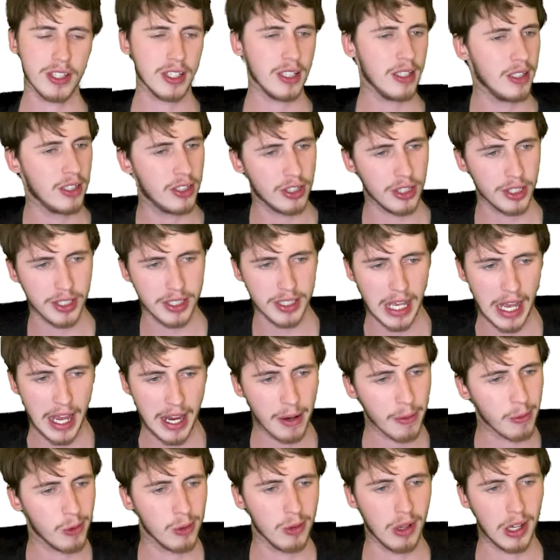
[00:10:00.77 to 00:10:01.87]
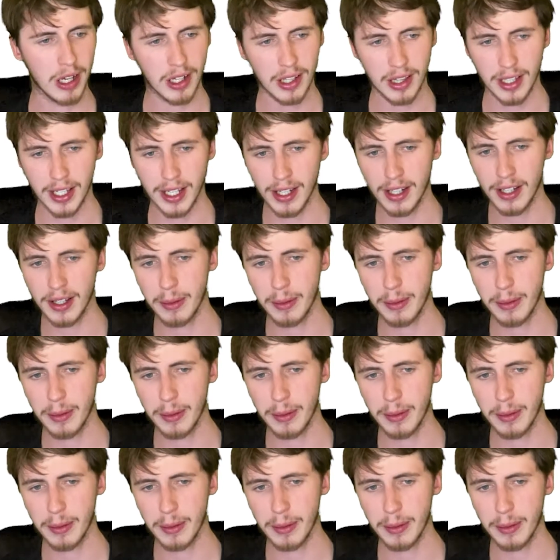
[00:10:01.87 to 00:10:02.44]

He's just saying, well, I clearly